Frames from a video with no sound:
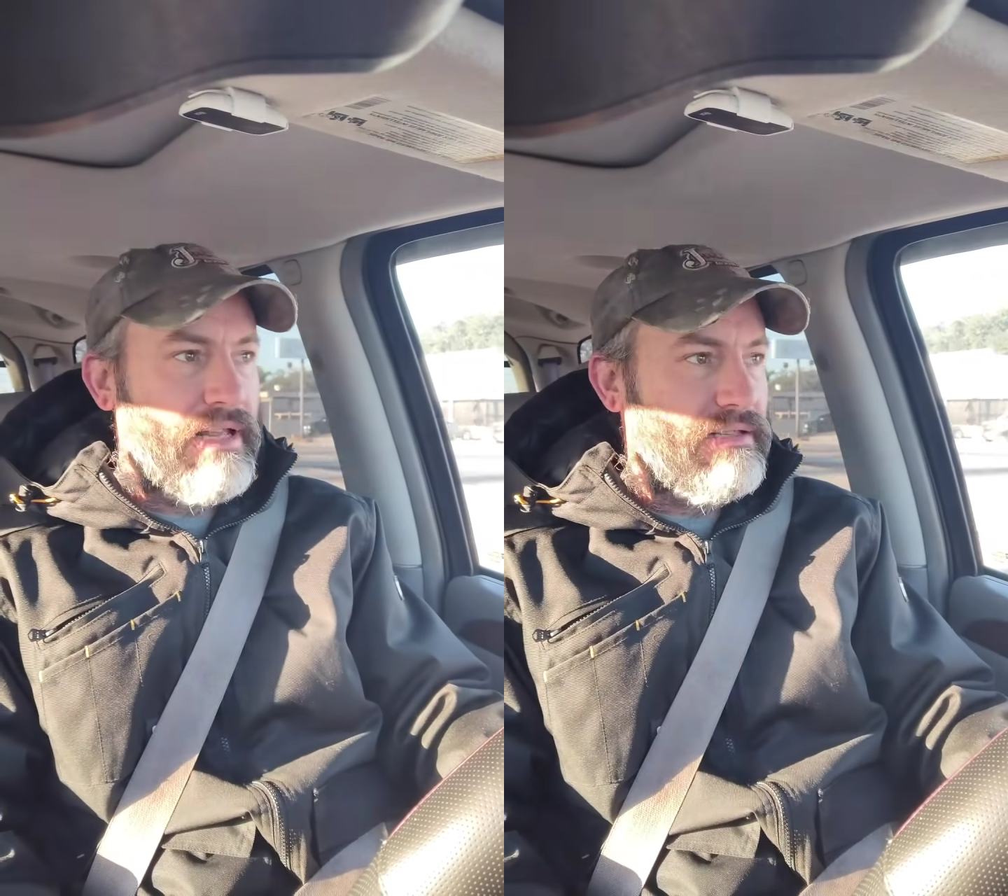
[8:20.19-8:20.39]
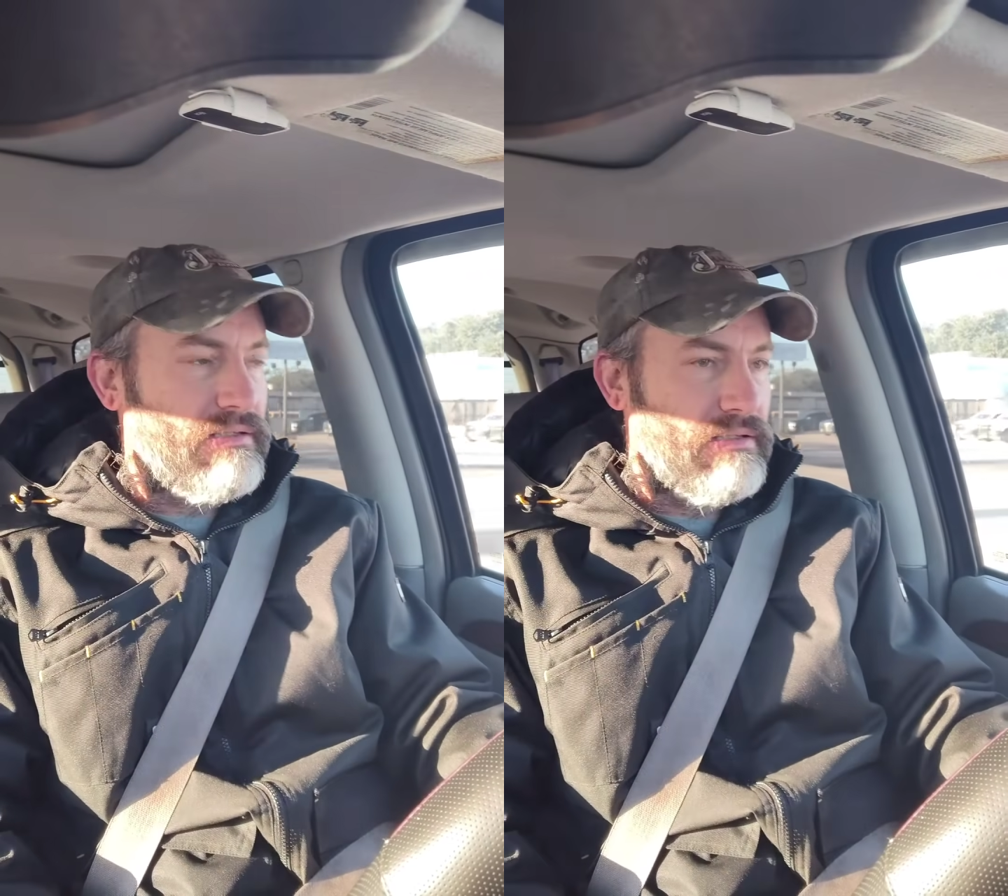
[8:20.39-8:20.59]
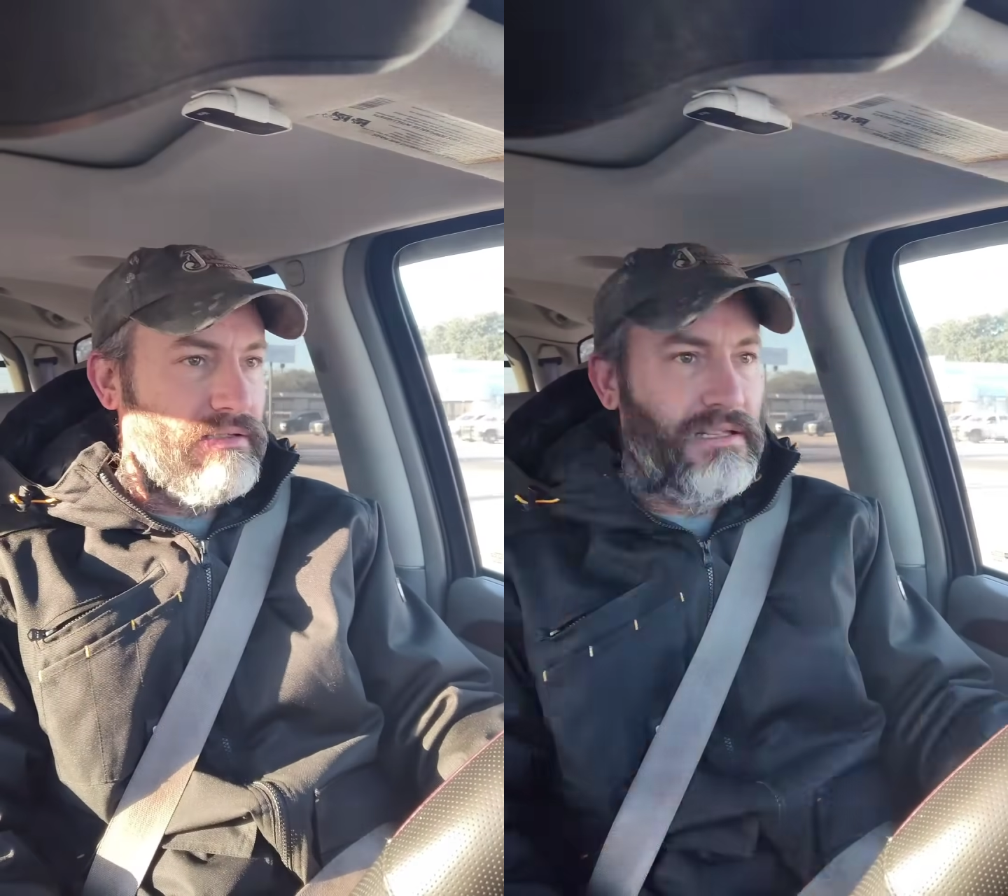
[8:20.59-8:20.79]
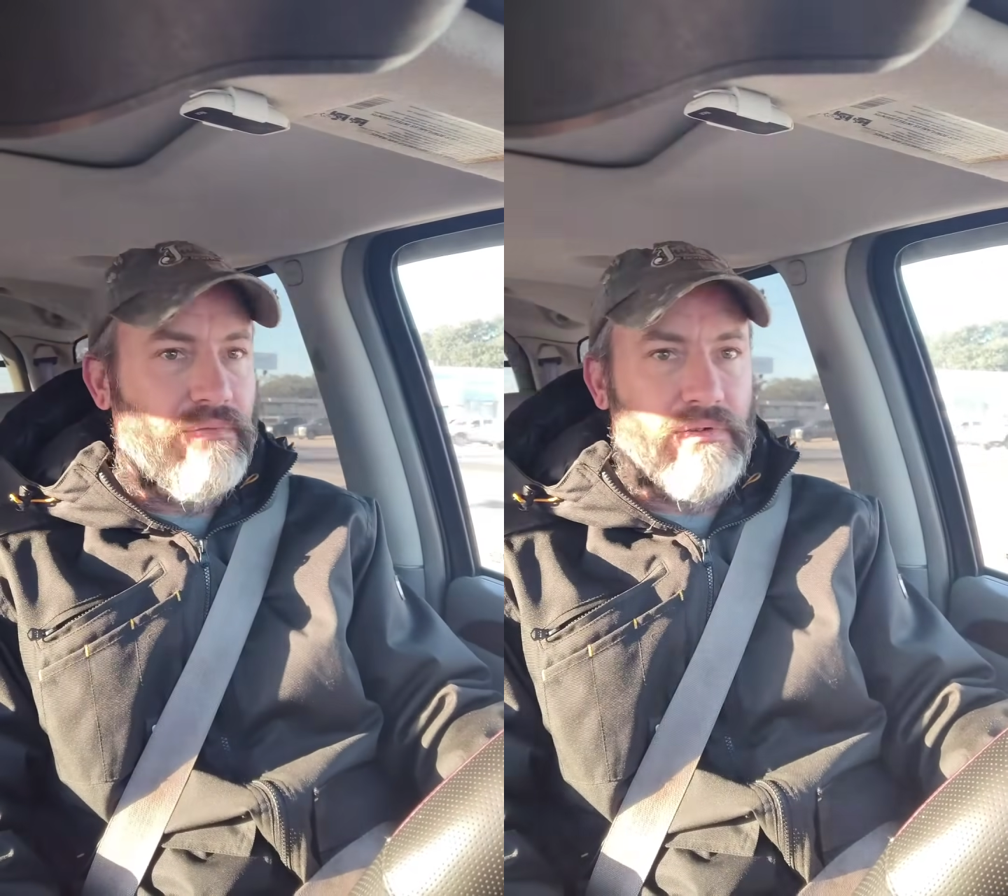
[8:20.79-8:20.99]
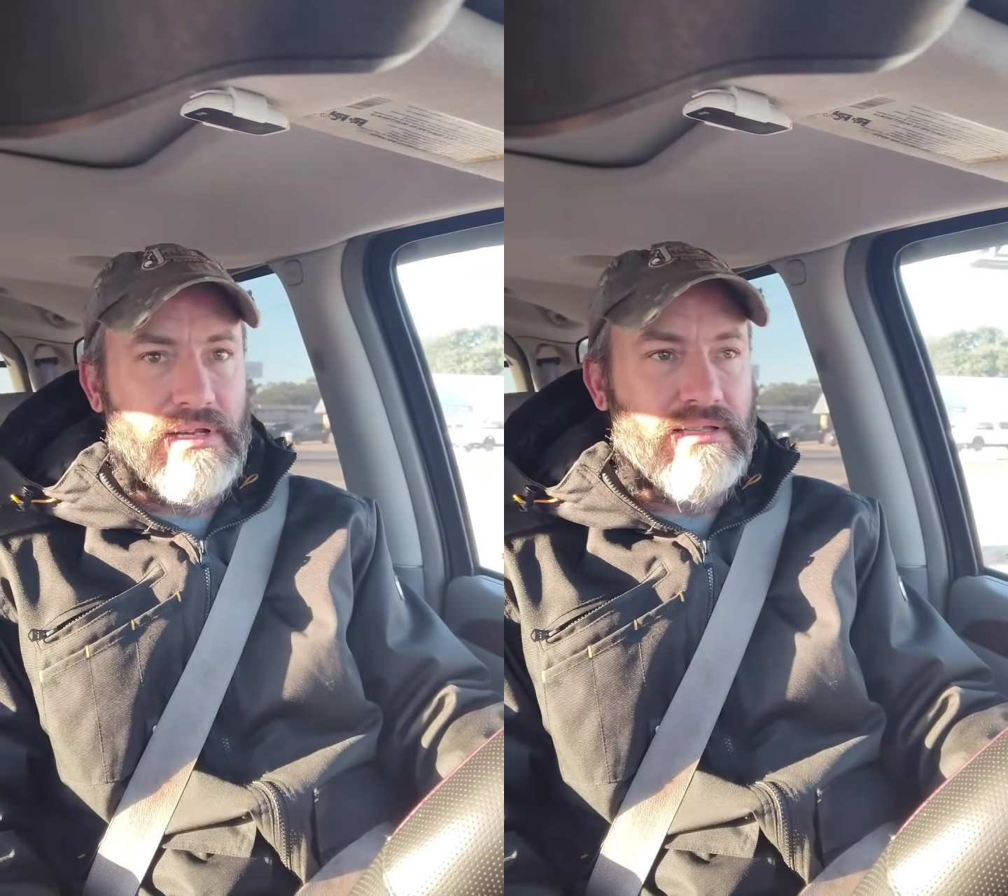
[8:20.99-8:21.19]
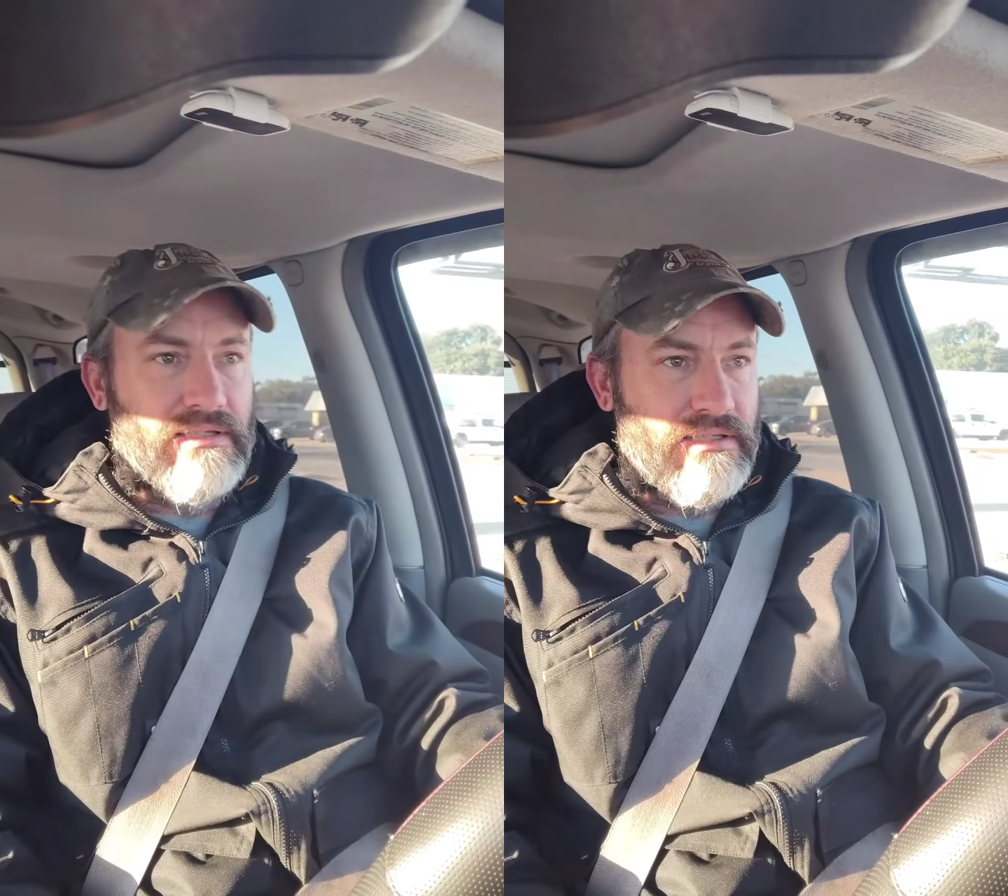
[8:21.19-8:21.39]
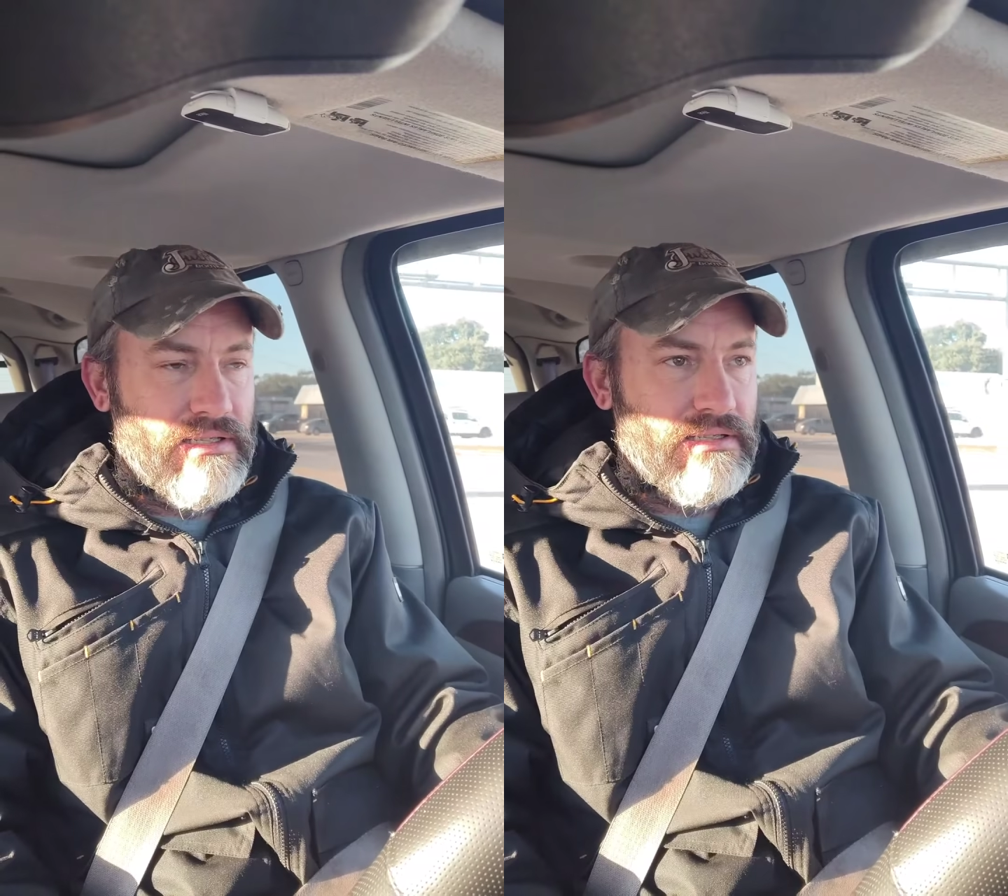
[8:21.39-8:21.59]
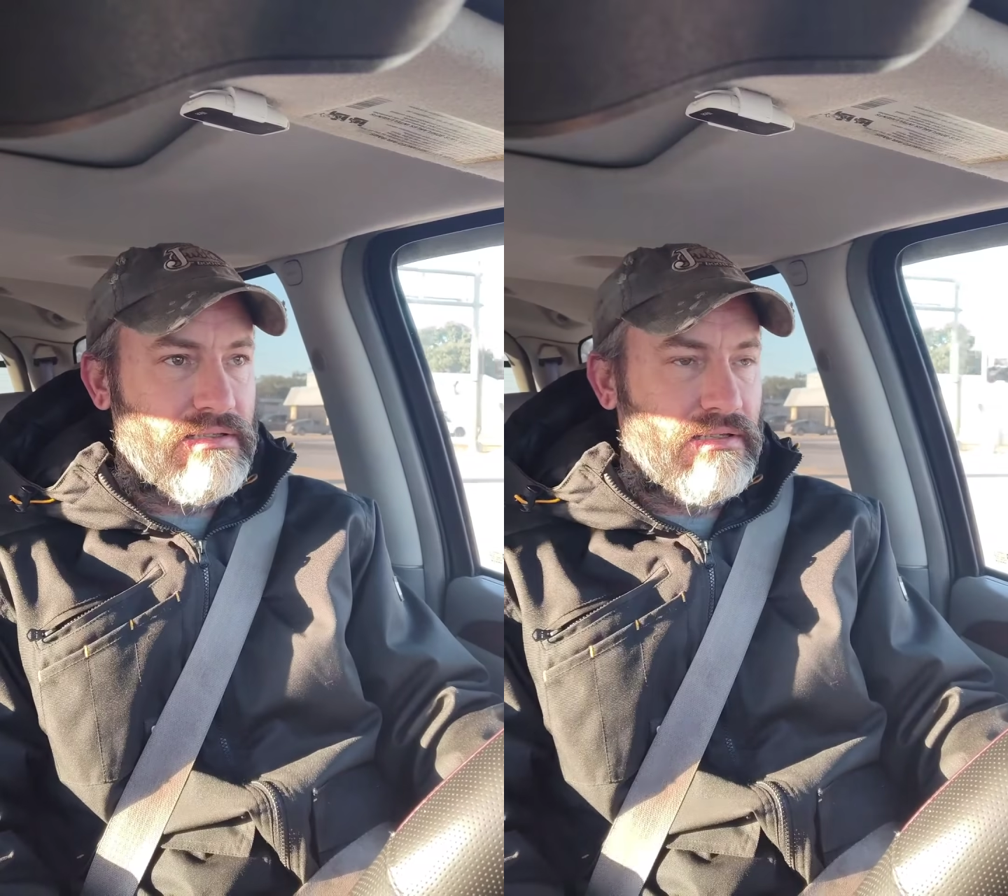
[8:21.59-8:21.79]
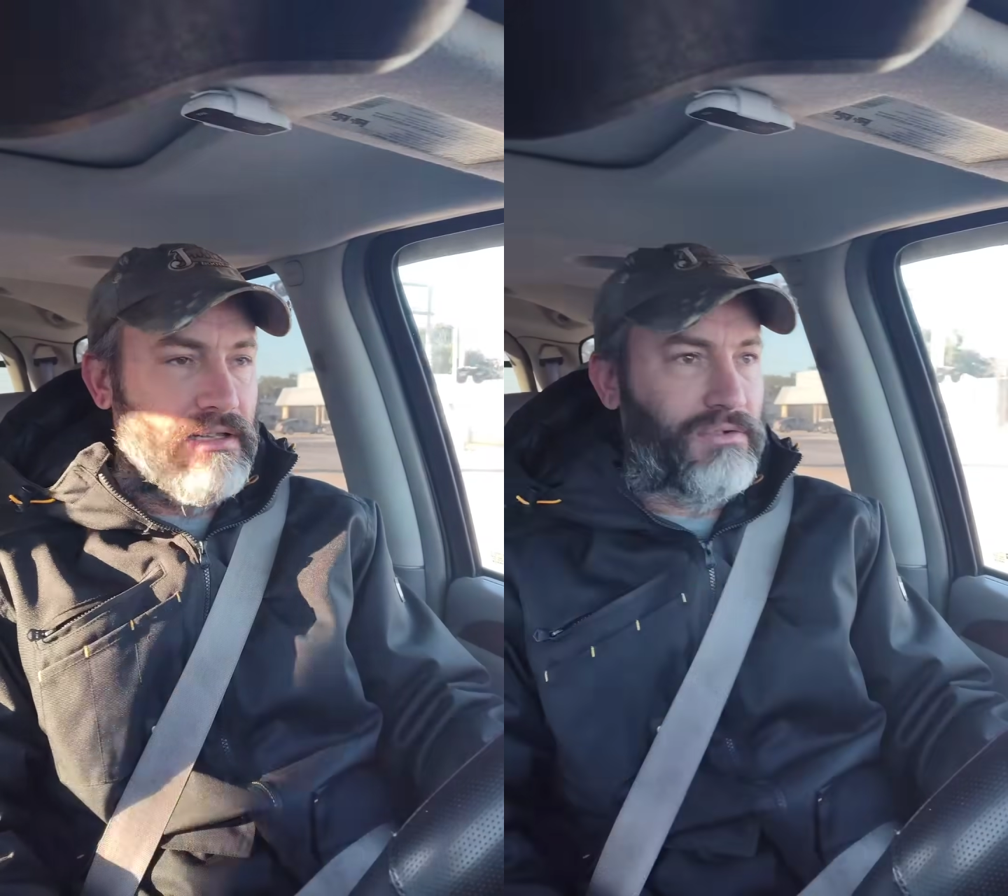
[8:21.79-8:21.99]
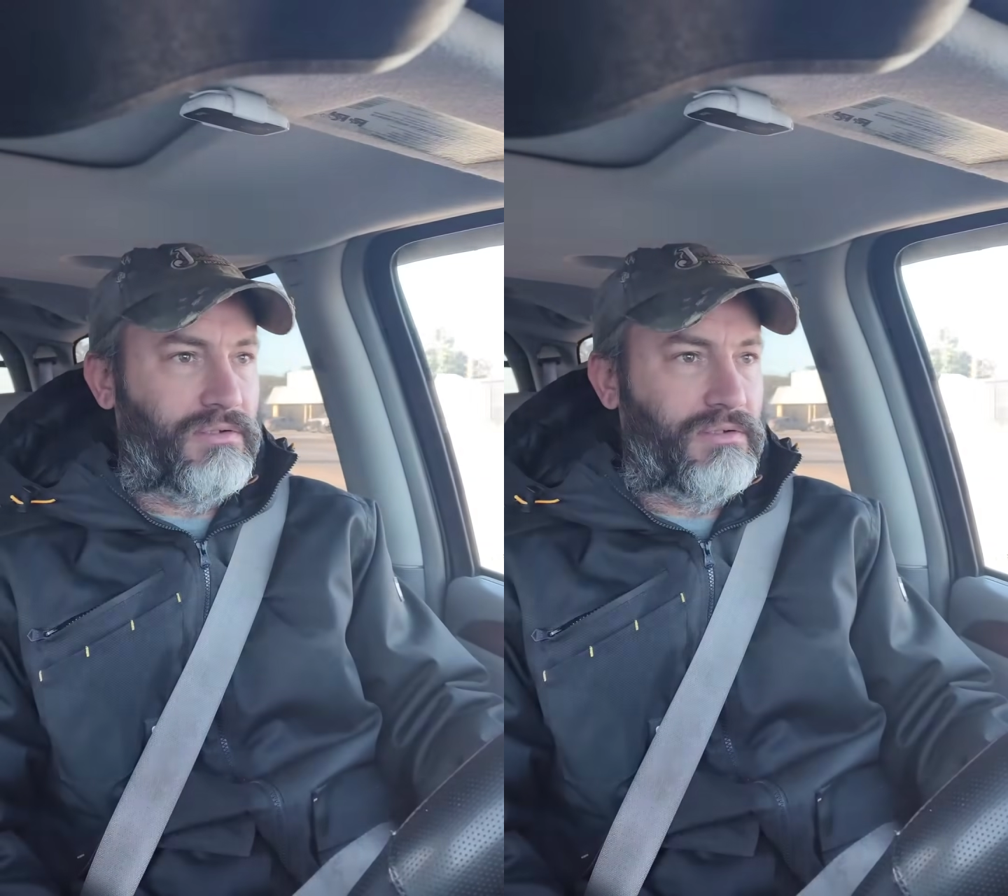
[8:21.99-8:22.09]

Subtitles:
places and different entities, and